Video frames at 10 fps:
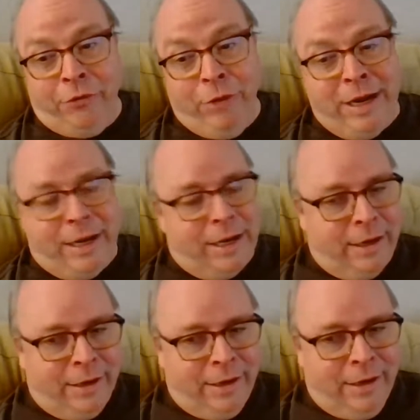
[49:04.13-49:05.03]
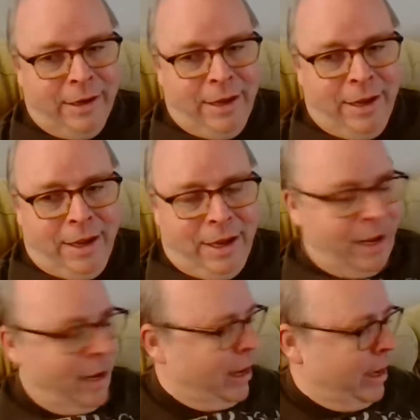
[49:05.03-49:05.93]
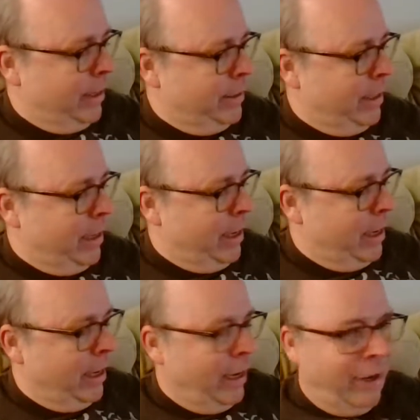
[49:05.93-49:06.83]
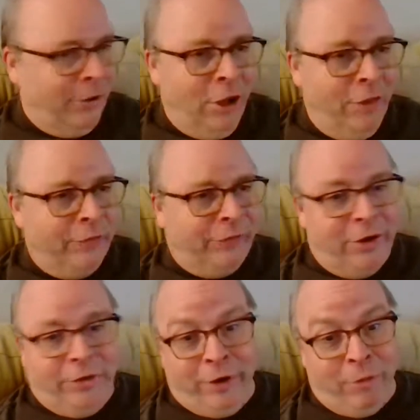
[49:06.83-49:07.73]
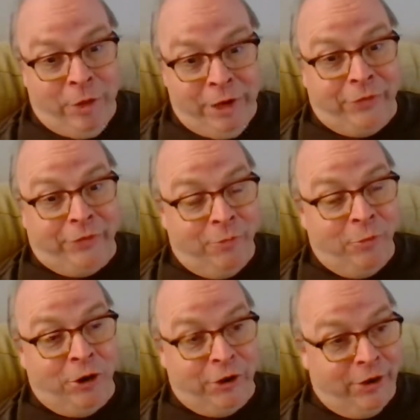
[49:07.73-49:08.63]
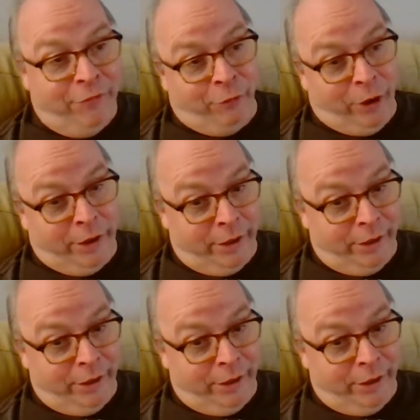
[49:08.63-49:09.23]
a treat. And all of a sudden, if I went somewhere different,